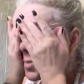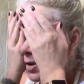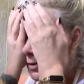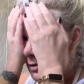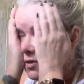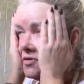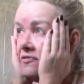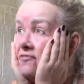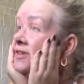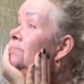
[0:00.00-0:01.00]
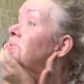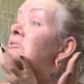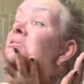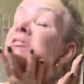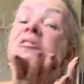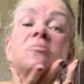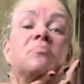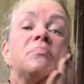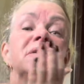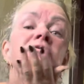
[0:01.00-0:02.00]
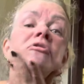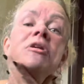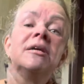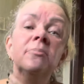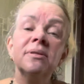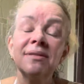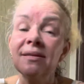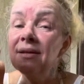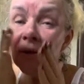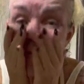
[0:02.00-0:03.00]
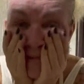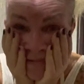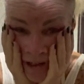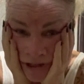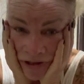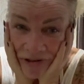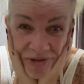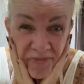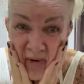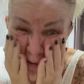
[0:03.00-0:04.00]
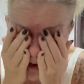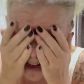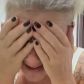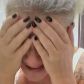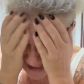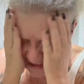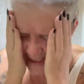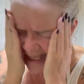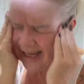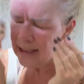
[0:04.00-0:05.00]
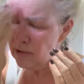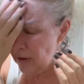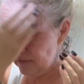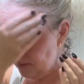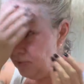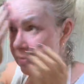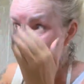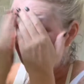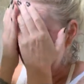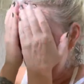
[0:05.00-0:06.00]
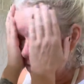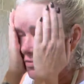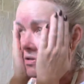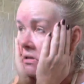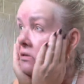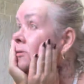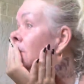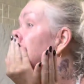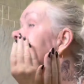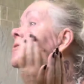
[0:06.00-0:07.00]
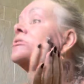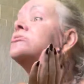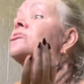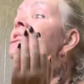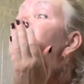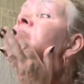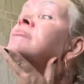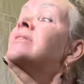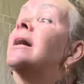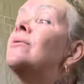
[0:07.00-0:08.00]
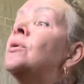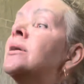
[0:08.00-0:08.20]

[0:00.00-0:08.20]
was gonna film this a little bit earlier, but then a group of guys, they hang around the pool and they were talking and talking and talking, so now